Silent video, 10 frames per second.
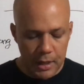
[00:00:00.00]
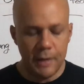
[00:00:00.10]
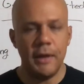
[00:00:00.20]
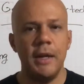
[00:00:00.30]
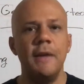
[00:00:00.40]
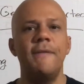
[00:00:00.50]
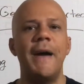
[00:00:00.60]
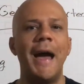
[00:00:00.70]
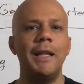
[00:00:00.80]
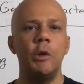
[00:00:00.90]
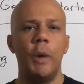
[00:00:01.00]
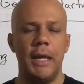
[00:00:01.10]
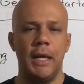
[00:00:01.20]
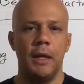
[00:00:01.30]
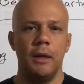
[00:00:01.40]
and then
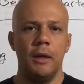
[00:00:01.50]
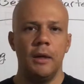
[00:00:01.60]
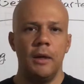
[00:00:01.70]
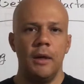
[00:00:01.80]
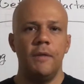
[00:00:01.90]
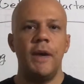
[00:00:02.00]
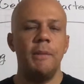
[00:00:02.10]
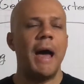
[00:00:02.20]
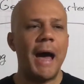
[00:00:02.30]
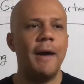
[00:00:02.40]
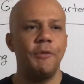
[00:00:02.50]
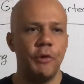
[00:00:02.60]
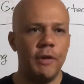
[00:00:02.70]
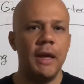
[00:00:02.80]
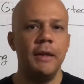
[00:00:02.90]
evaluating them
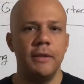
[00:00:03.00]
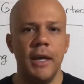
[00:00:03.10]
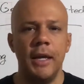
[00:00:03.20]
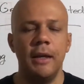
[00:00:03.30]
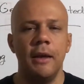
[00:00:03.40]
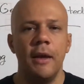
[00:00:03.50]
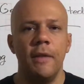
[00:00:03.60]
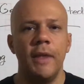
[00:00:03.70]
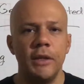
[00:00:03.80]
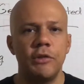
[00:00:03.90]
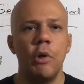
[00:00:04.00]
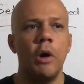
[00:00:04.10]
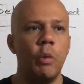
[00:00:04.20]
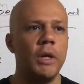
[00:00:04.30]
after they saw it.